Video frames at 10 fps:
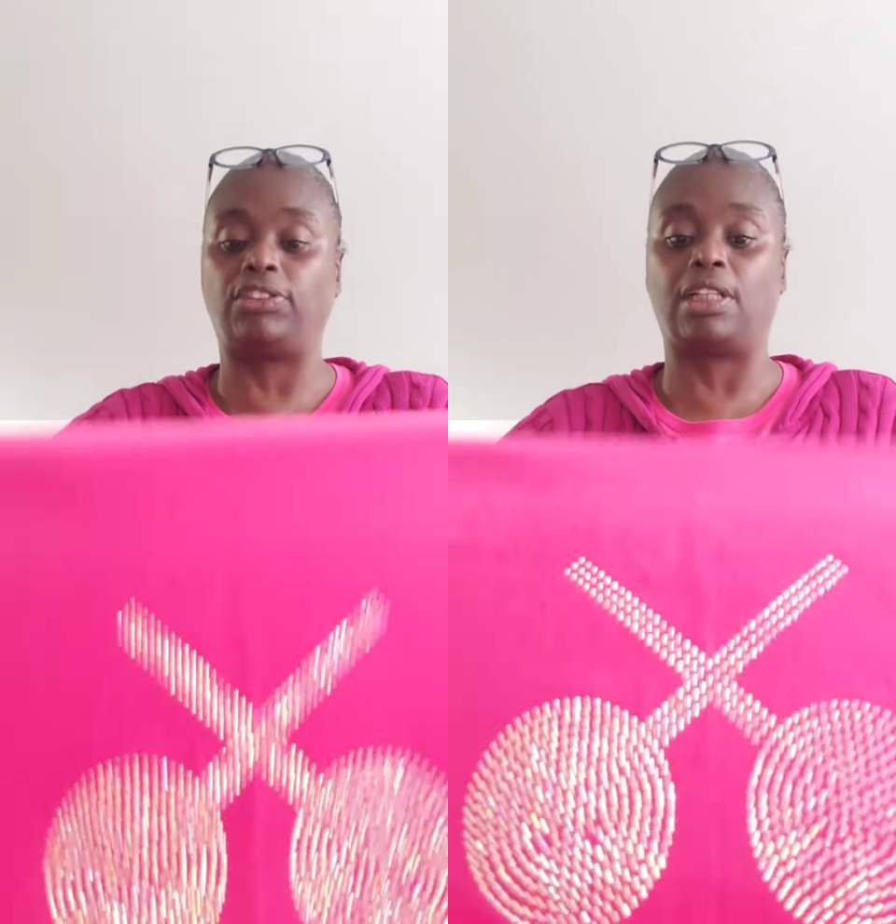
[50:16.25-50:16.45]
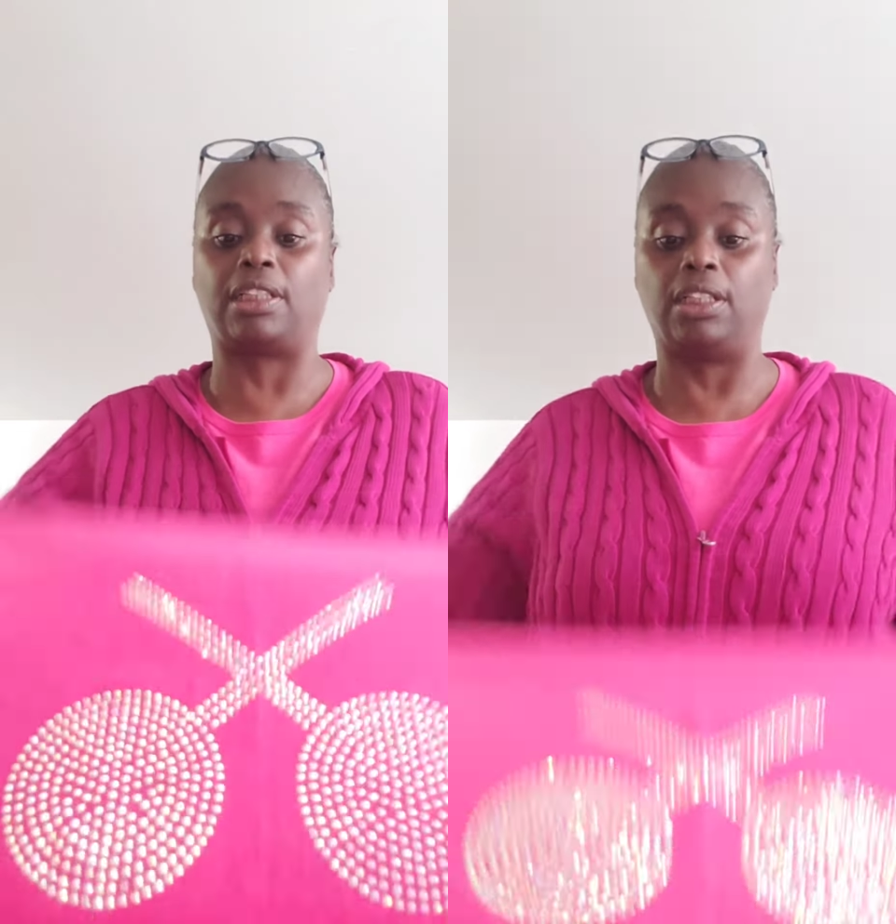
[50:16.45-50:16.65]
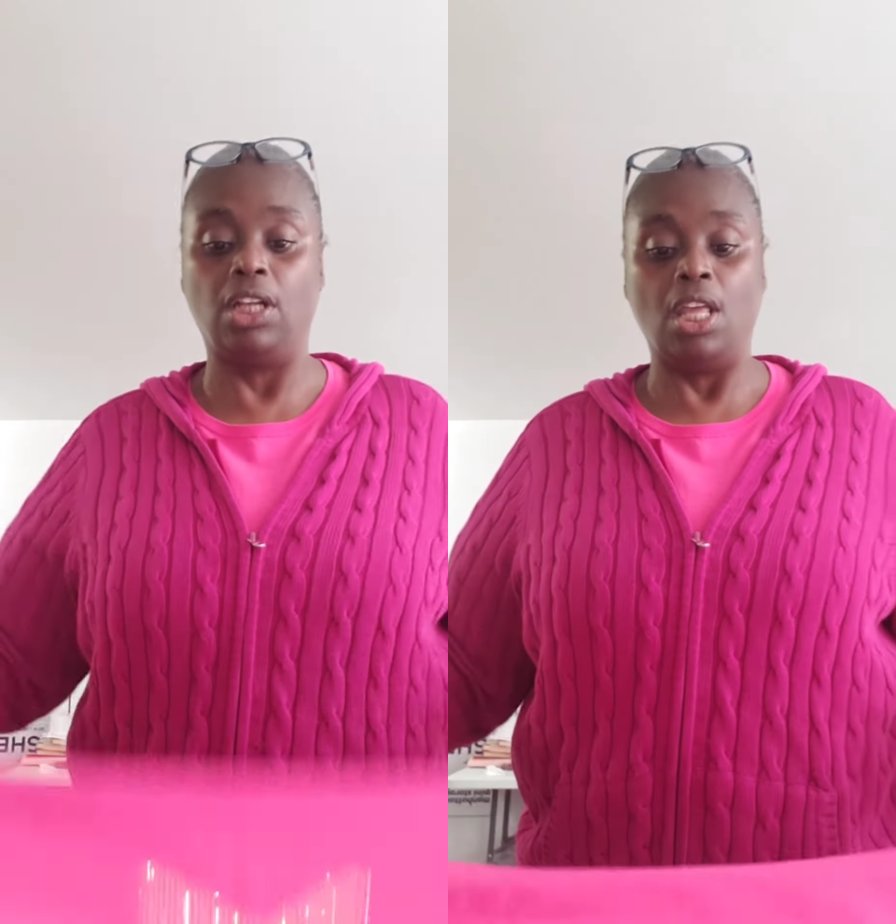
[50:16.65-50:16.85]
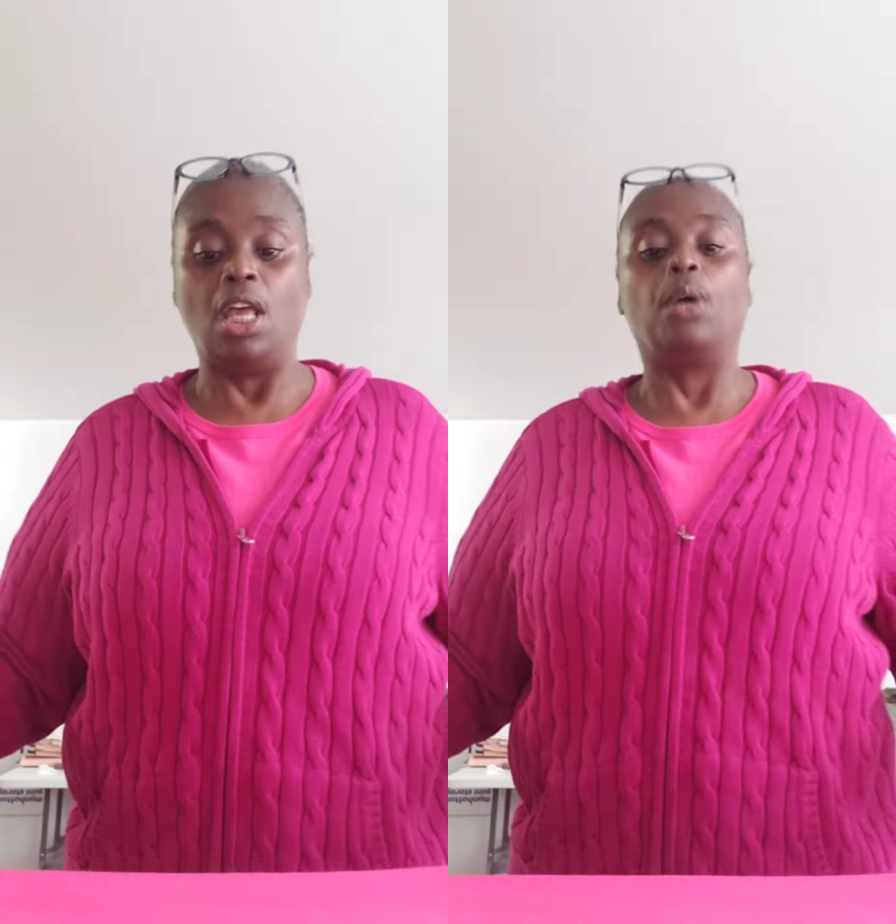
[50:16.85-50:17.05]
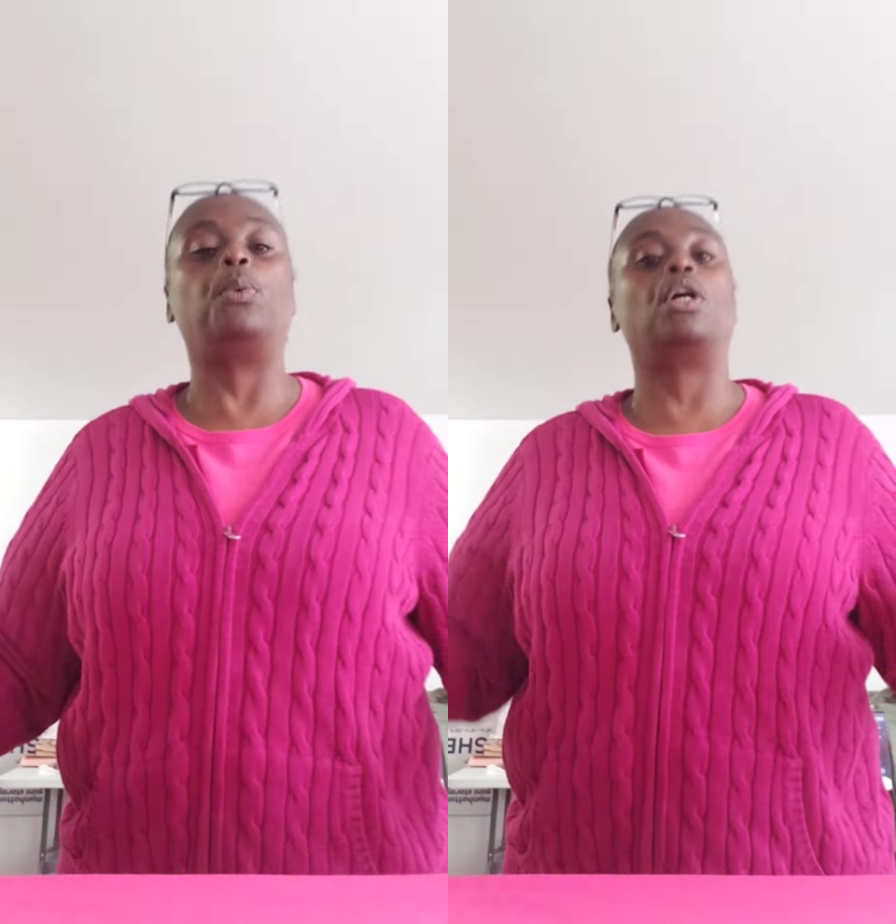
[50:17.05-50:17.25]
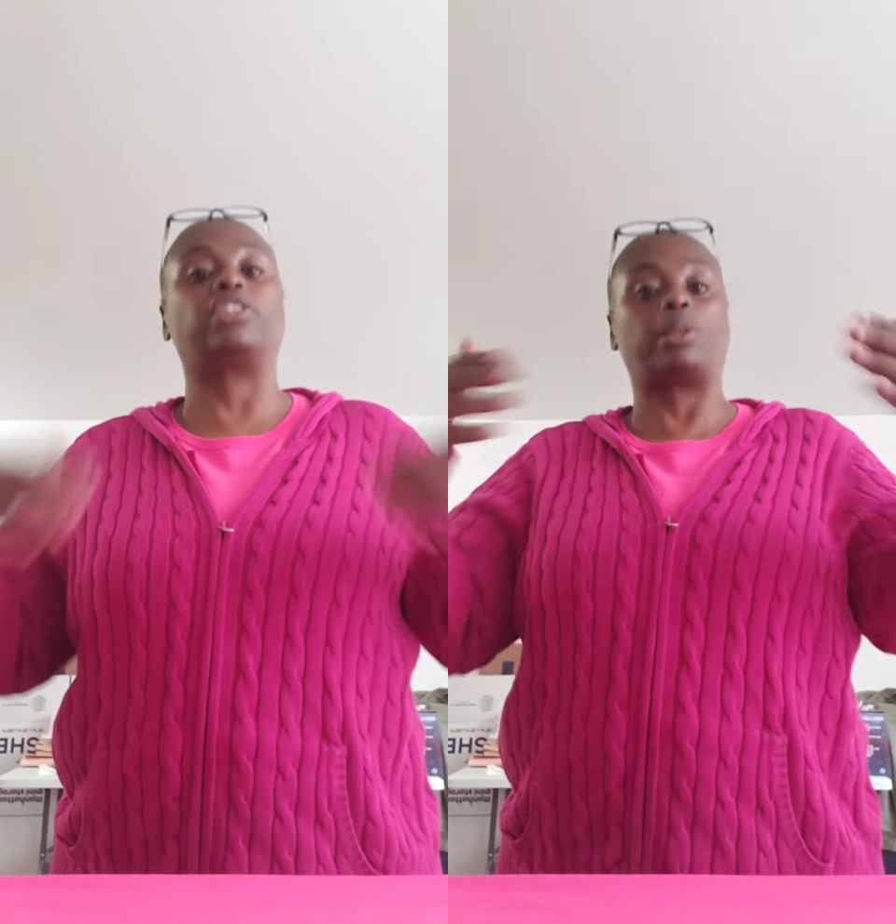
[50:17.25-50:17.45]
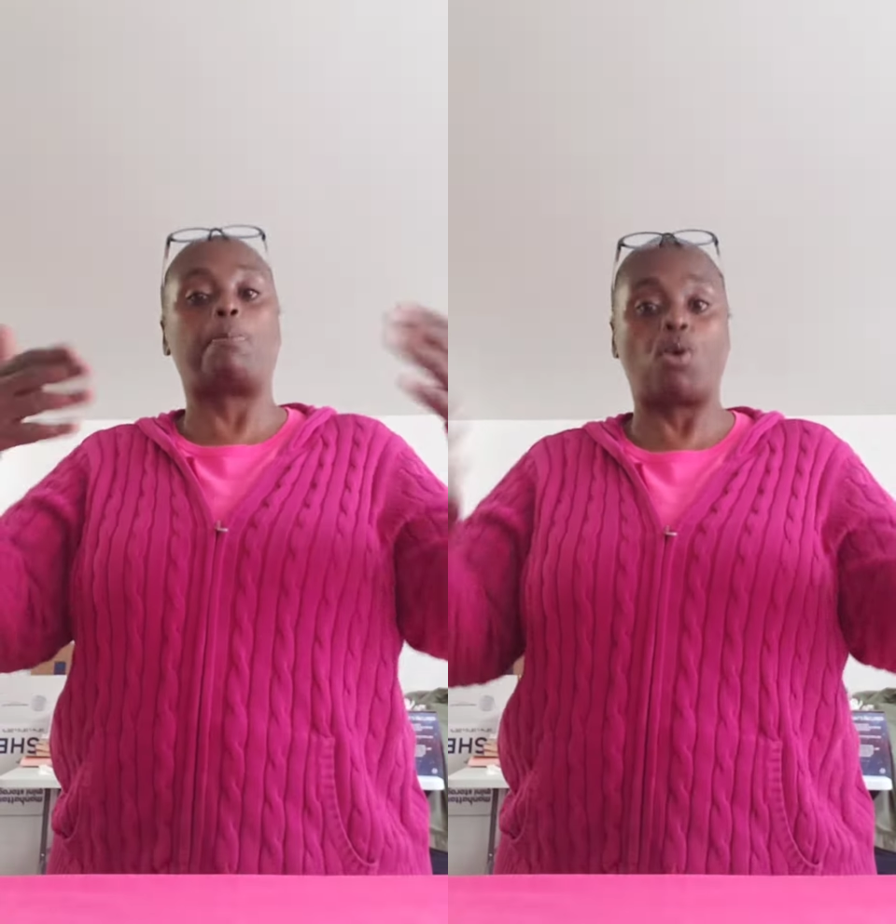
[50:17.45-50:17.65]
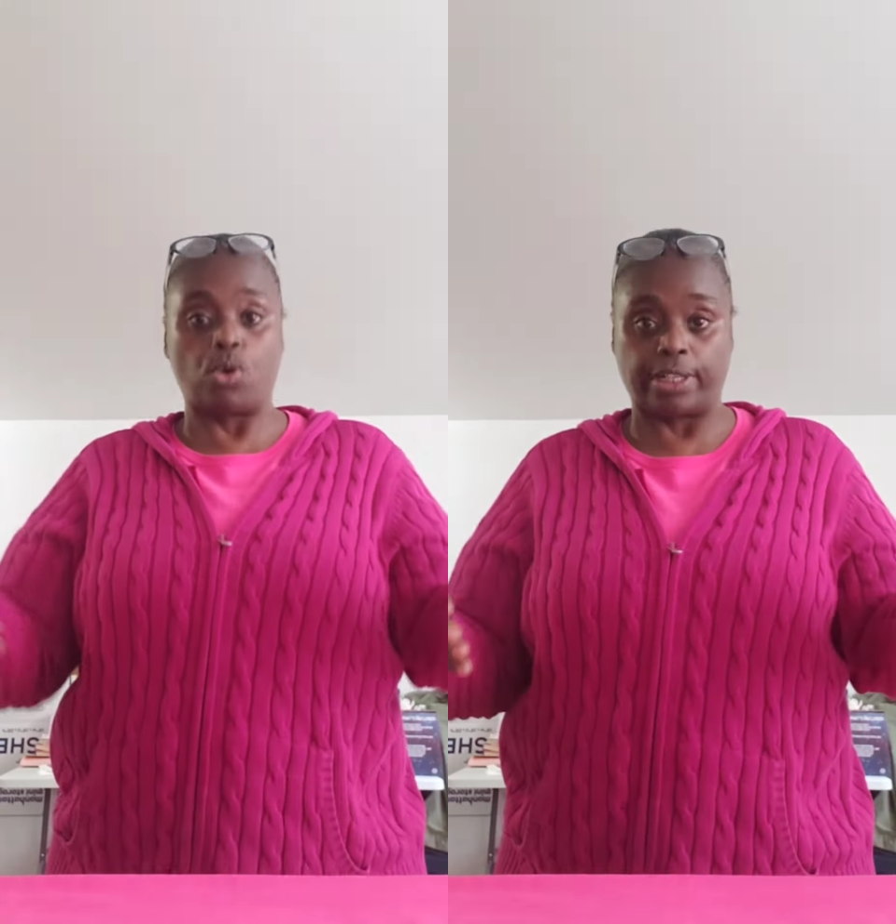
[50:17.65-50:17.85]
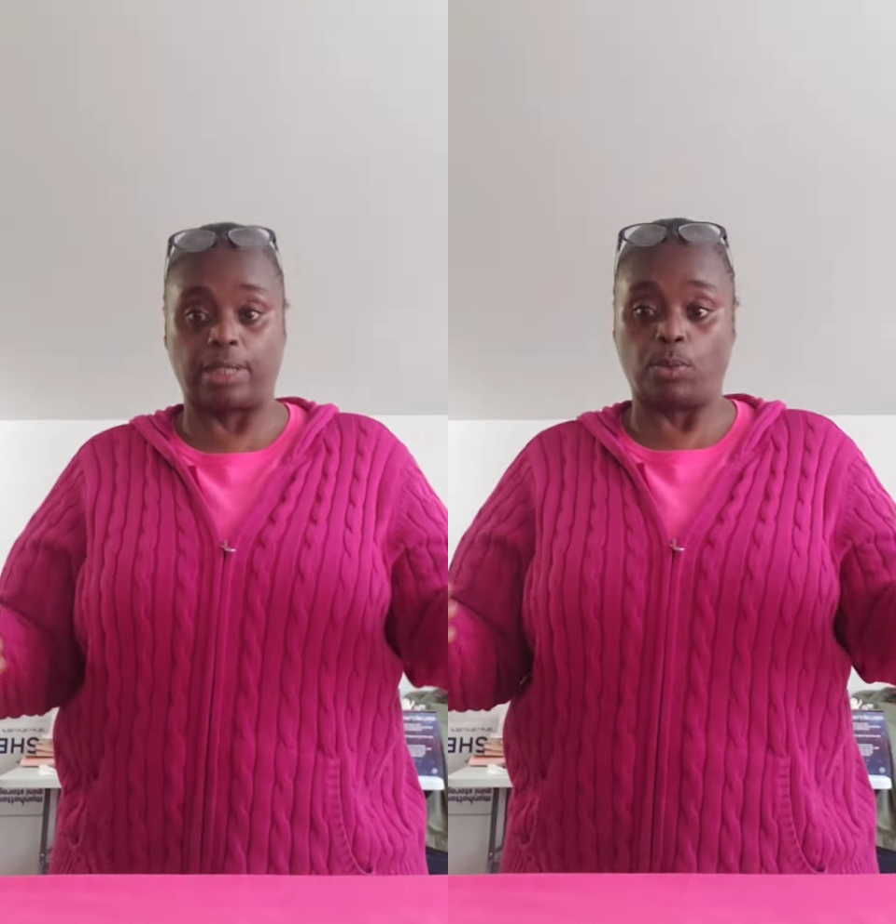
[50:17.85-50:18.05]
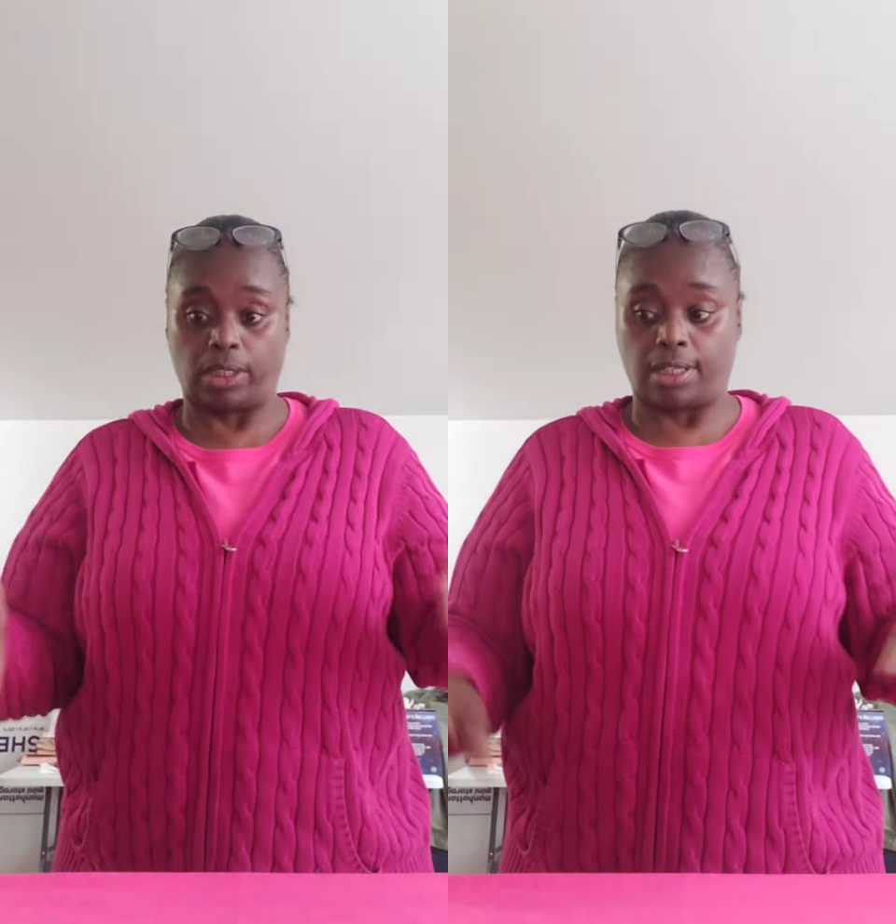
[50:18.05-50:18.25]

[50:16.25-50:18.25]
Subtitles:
We are supporting one another.